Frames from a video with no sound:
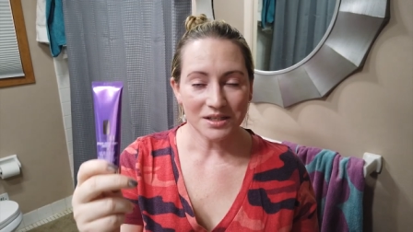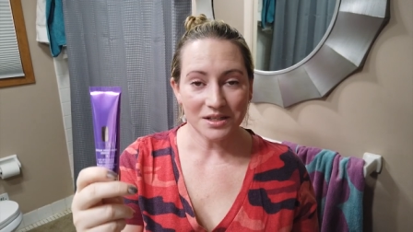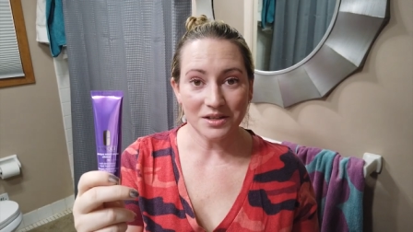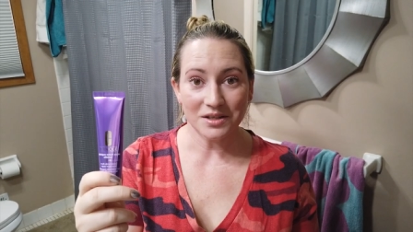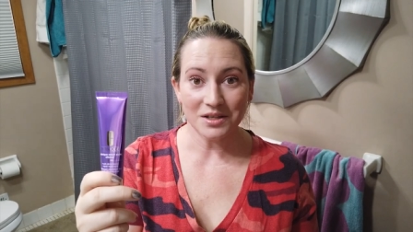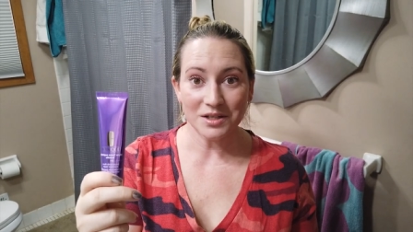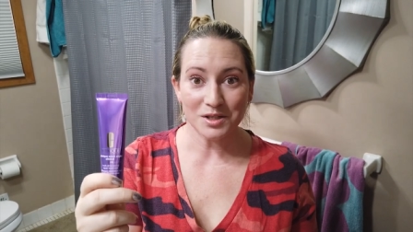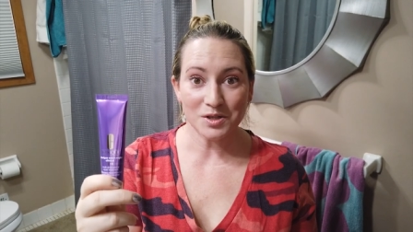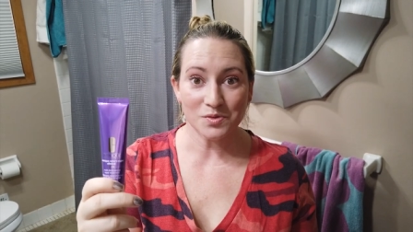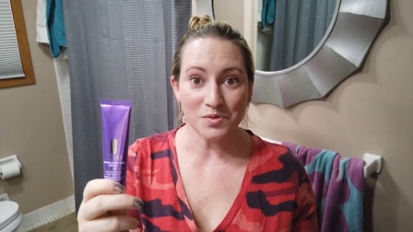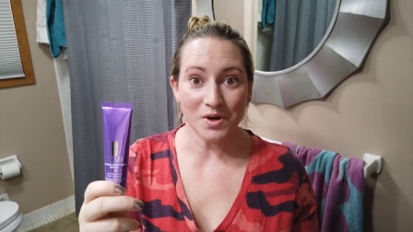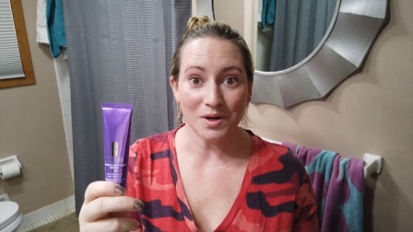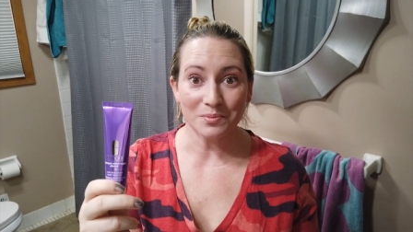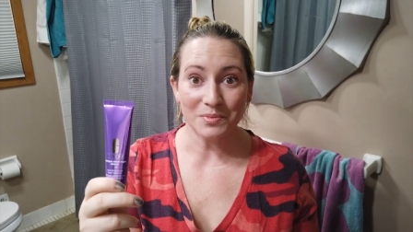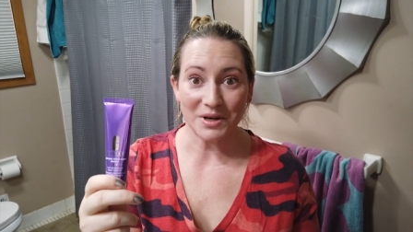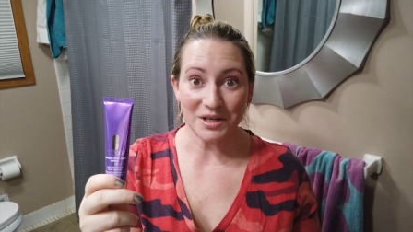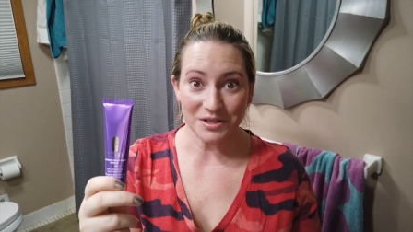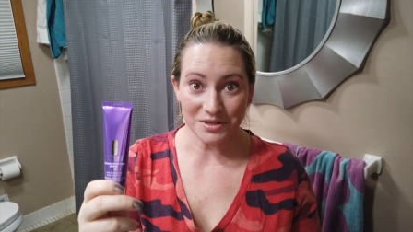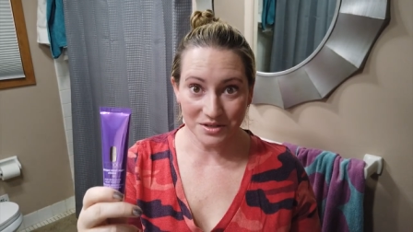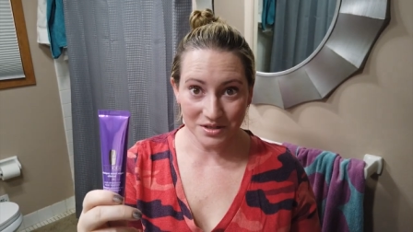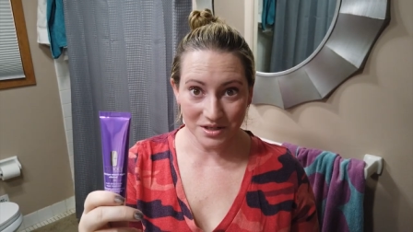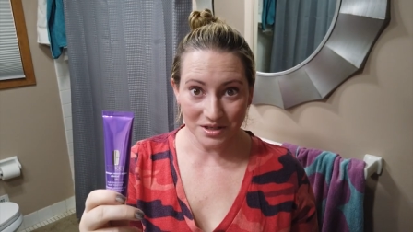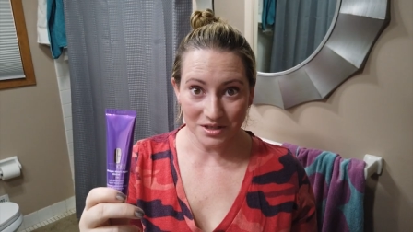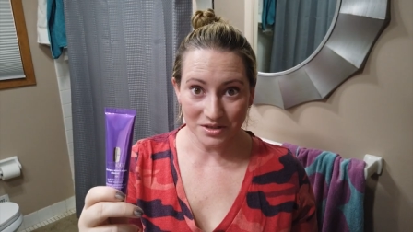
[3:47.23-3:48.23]
to this one,
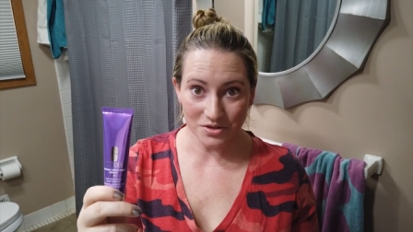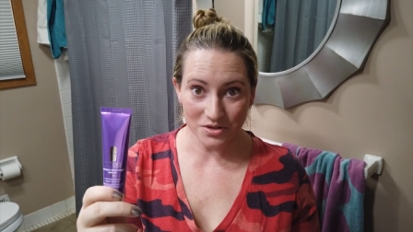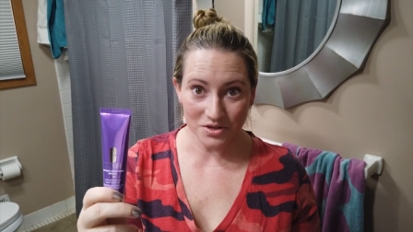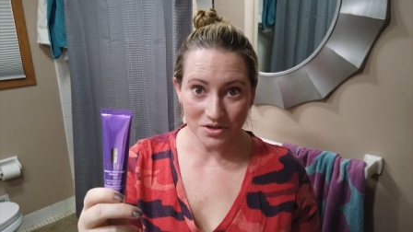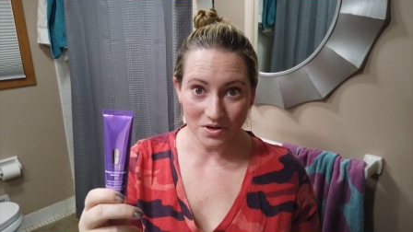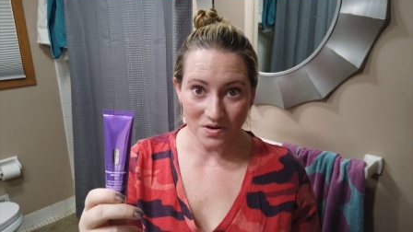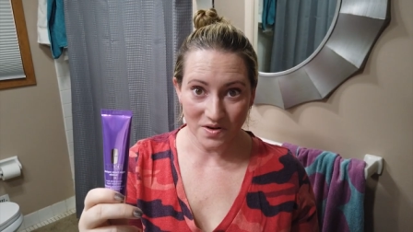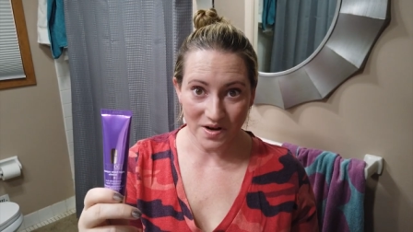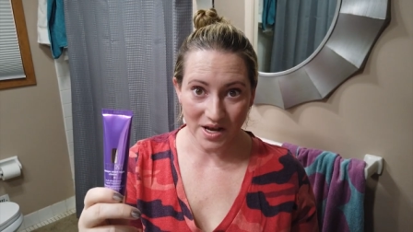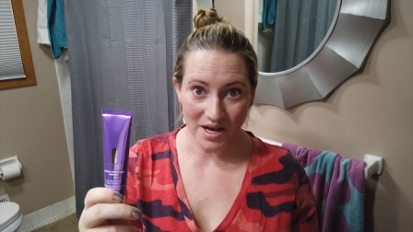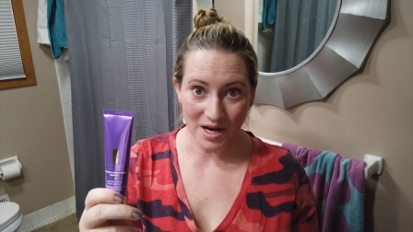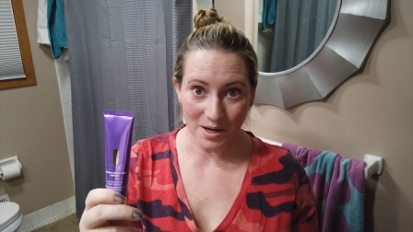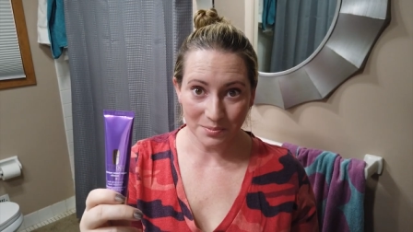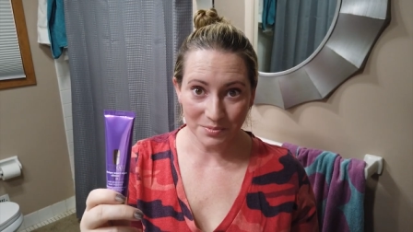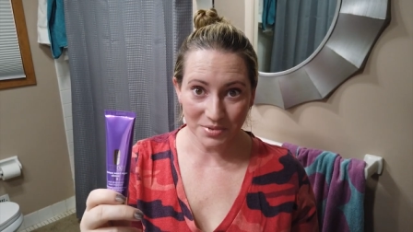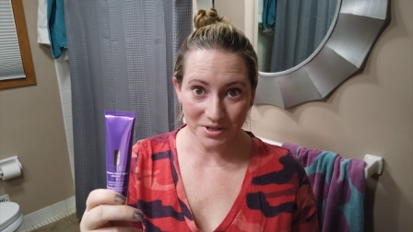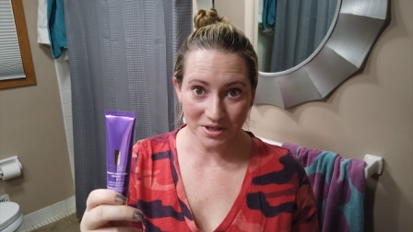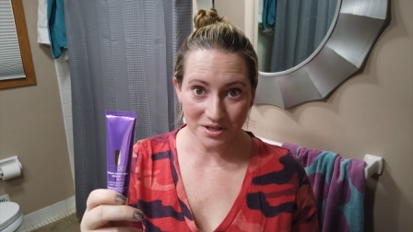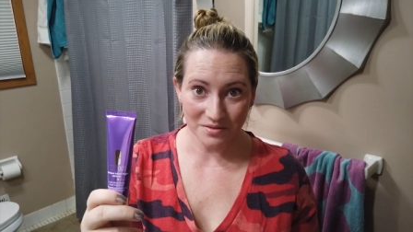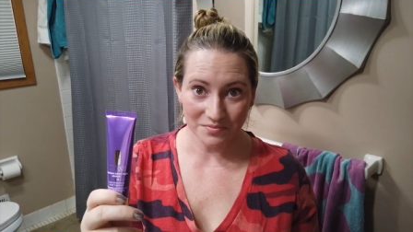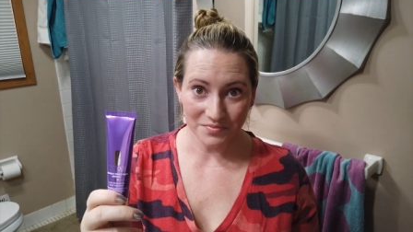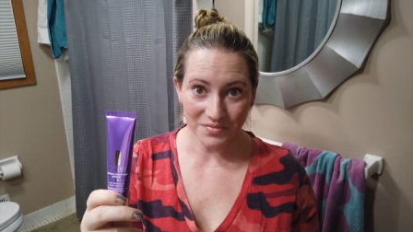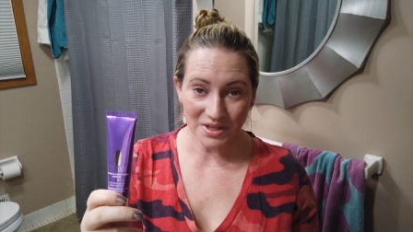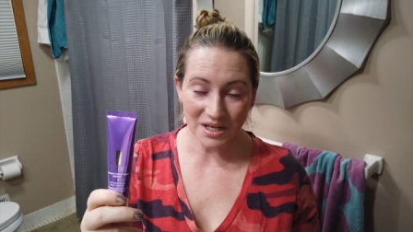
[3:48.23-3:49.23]
my skin is so
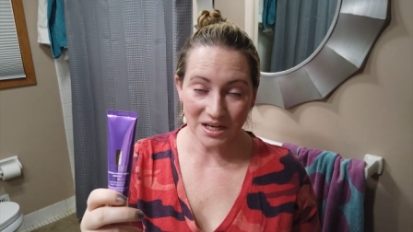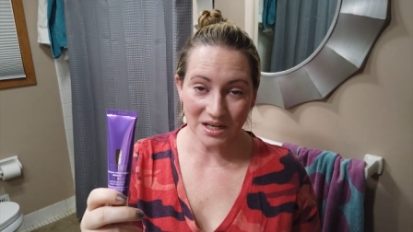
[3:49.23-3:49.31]
happy.